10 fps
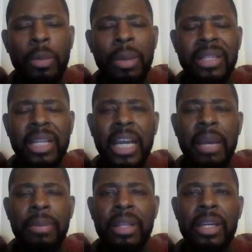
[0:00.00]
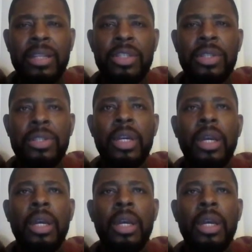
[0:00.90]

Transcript: Basically empathy is just,